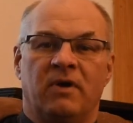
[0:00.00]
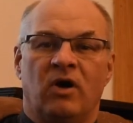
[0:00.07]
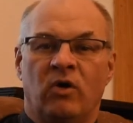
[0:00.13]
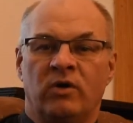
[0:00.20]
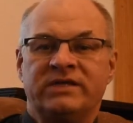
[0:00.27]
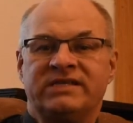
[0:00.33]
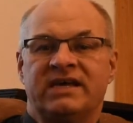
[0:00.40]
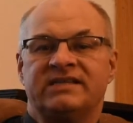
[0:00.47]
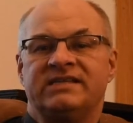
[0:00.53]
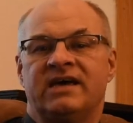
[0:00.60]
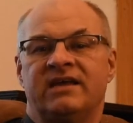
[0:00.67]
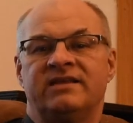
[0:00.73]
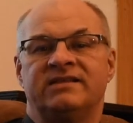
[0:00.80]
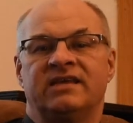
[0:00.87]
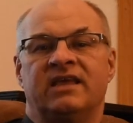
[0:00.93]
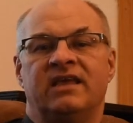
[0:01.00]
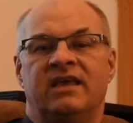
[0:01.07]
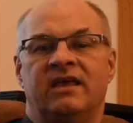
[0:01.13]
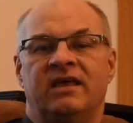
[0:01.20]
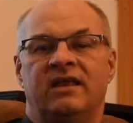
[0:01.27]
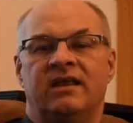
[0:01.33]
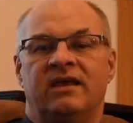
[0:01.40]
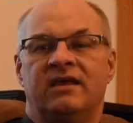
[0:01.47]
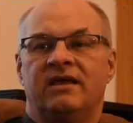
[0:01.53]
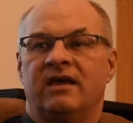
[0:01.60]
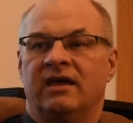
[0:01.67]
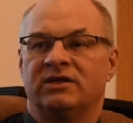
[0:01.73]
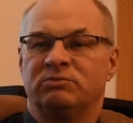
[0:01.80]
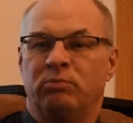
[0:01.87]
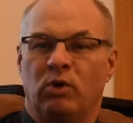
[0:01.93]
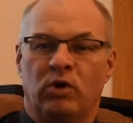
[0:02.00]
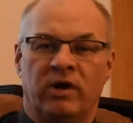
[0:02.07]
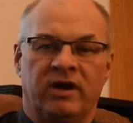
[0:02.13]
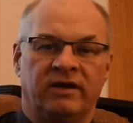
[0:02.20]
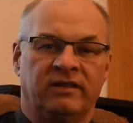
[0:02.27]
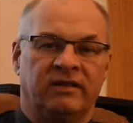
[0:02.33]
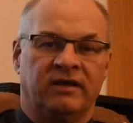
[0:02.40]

always outside as a kid, exploring